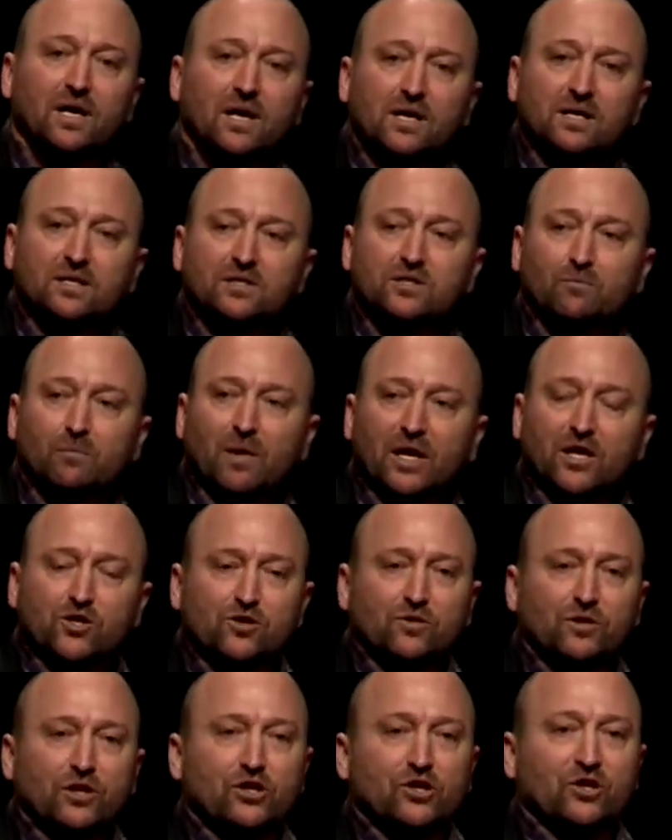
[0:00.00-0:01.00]
to make sure
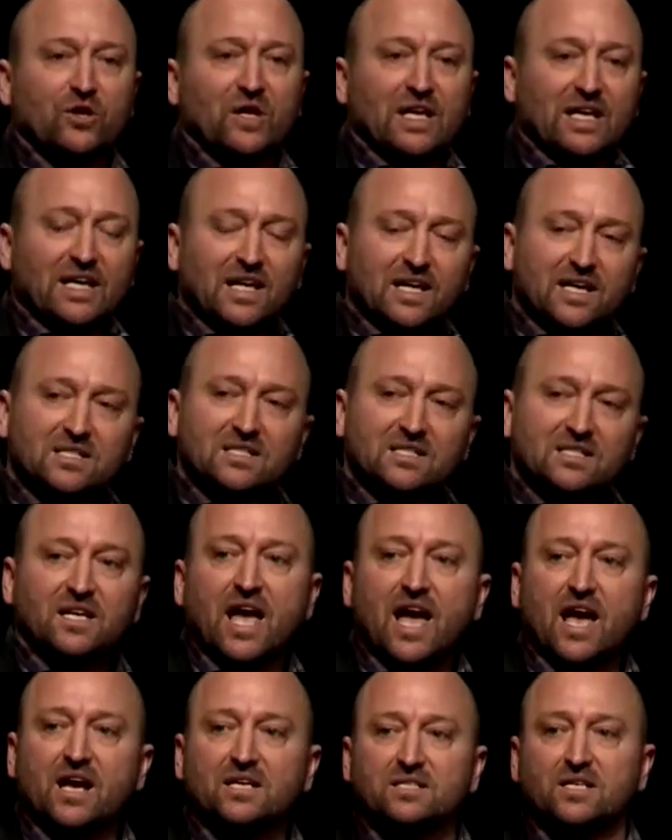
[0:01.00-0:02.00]
that you're getting instant
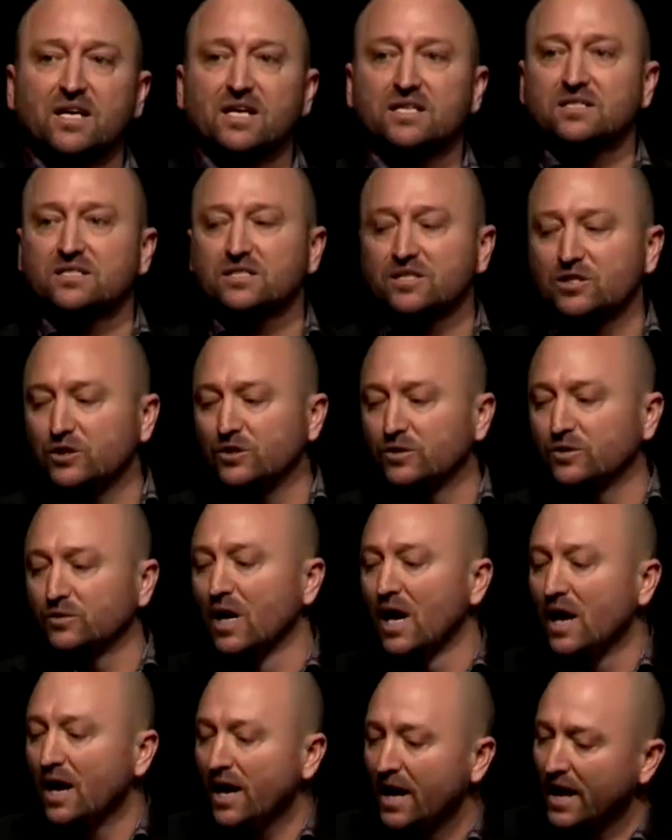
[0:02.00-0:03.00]
access to
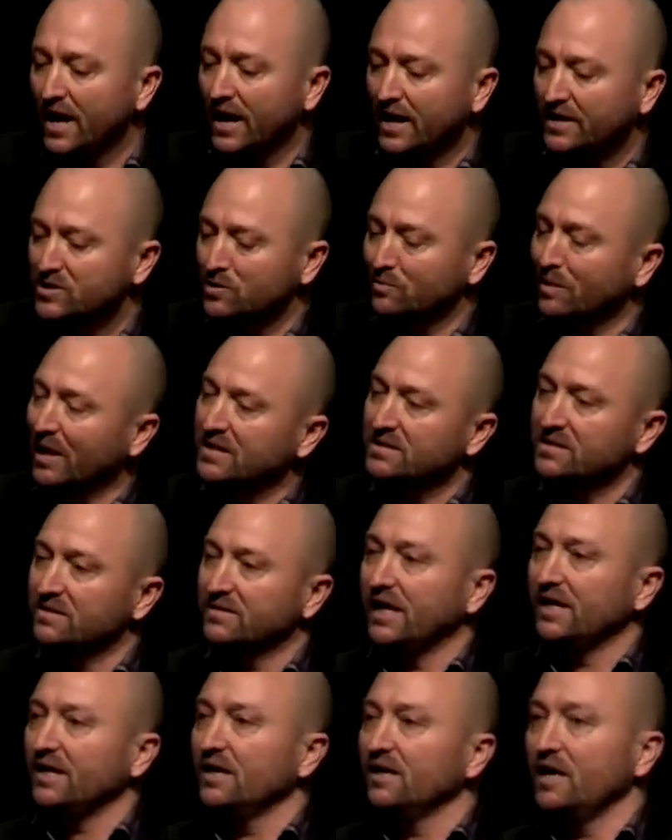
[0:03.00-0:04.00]
exabytes of
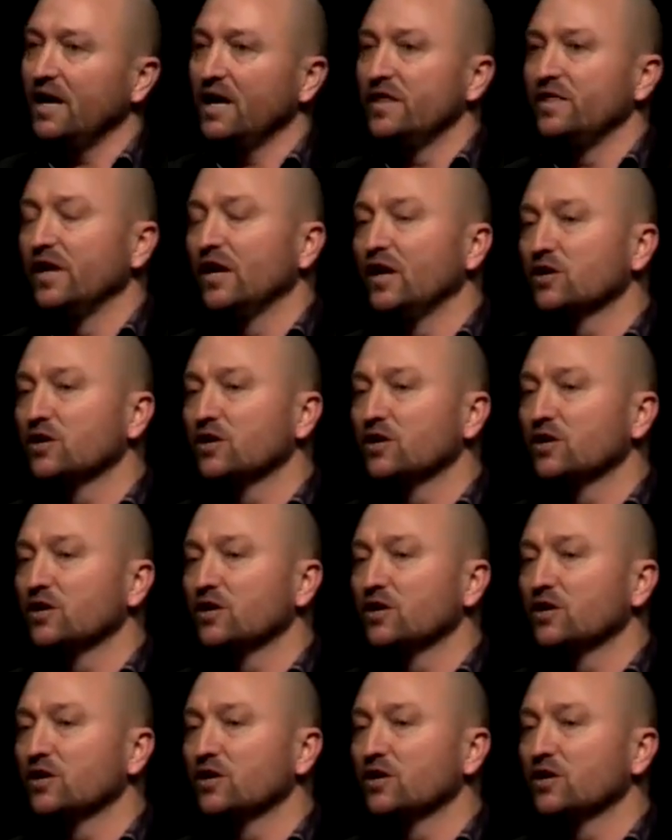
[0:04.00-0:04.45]
data, and then as